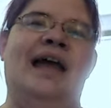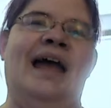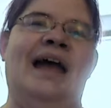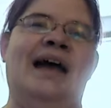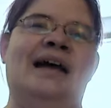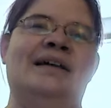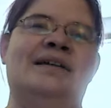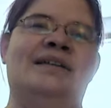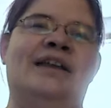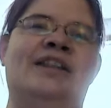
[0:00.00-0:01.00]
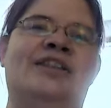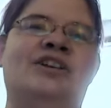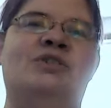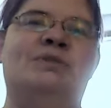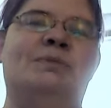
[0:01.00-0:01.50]
as they didn't think
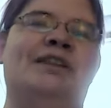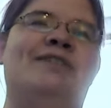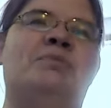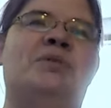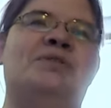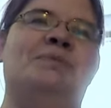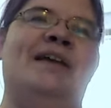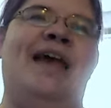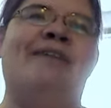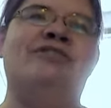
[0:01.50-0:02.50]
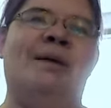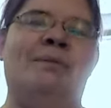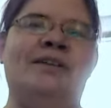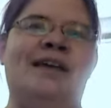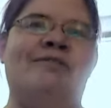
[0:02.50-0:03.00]
she was believable as being half
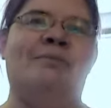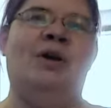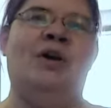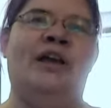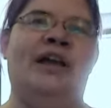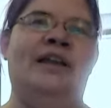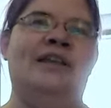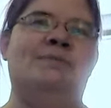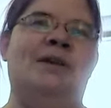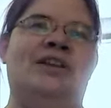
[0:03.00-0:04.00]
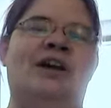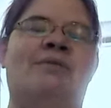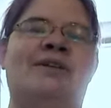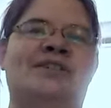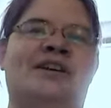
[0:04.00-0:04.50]
Japanese, half American, as being not
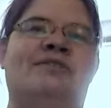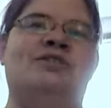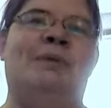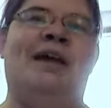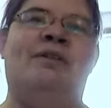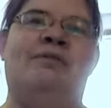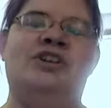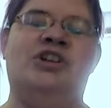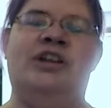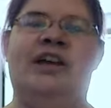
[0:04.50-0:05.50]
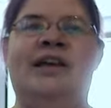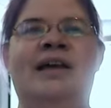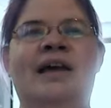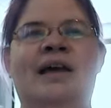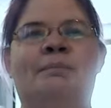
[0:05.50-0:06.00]
resident of Japan originally,
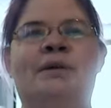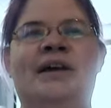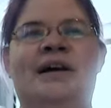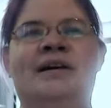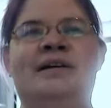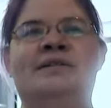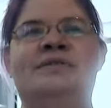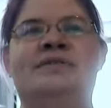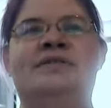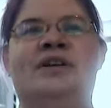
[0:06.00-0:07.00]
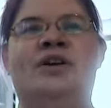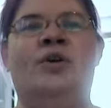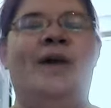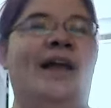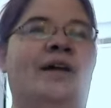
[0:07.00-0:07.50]
because
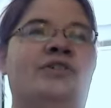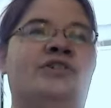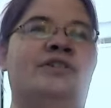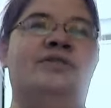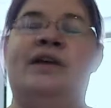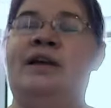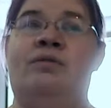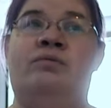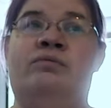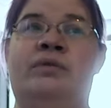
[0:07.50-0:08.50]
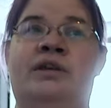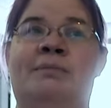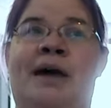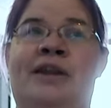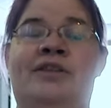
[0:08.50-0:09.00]
her English is like really
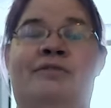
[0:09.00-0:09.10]
bad in the